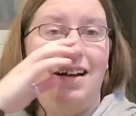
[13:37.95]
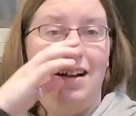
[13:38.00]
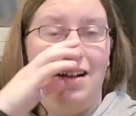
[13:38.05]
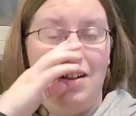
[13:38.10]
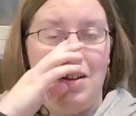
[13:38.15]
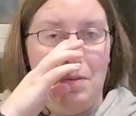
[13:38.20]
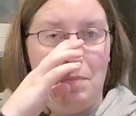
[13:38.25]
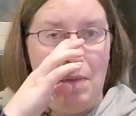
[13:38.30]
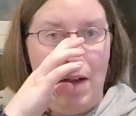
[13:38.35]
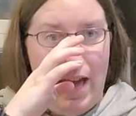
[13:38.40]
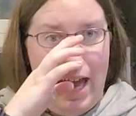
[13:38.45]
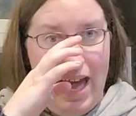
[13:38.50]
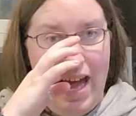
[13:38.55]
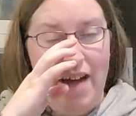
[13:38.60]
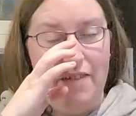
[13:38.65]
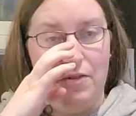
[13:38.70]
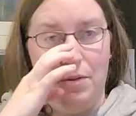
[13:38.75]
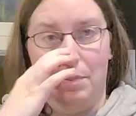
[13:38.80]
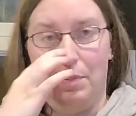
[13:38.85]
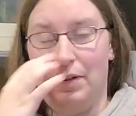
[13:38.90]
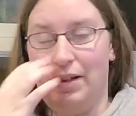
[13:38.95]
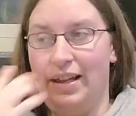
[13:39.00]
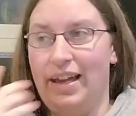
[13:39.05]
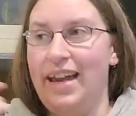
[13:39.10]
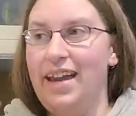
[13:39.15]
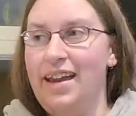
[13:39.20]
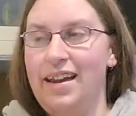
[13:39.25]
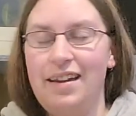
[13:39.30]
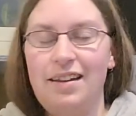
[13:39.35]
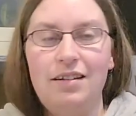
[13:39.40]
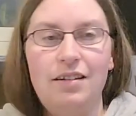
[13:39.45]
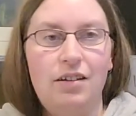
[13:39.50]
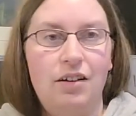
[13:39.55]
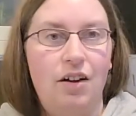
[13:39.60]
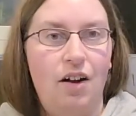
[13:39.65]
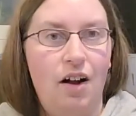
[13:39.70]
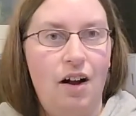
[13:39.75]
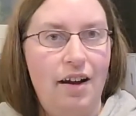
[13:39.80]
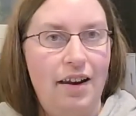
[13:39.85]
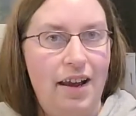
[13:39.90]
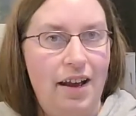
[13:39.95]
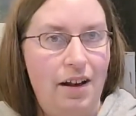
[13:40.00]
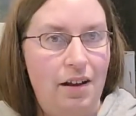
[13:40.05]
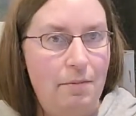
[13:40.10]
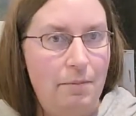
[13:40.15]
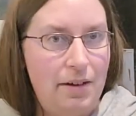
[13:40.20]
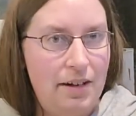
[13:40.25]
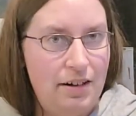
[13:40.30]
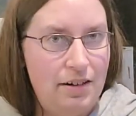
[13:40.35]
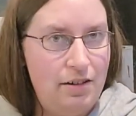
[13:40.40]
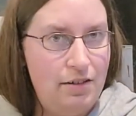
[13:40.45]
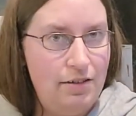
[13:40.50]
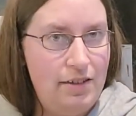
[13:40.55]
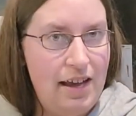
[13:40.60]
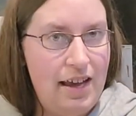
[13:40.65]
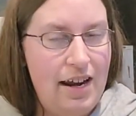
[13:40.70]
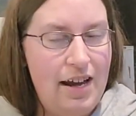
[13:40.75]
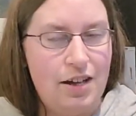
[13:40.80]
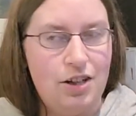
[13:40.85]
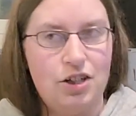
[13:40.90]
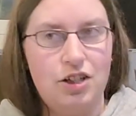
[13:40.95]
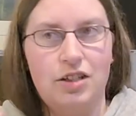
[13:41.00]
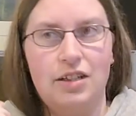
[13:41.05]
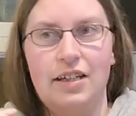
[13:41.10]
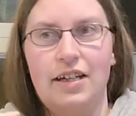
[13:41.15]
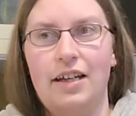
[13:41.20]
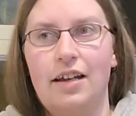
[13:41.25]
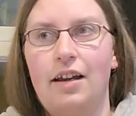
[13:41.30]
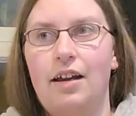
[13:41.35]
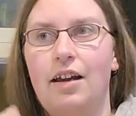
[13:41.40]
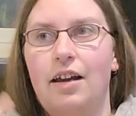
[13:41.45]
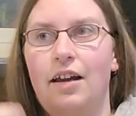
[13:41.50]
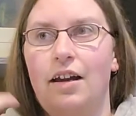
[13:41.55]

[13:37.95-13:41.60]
I have a plan on how I'm going to do that, actually.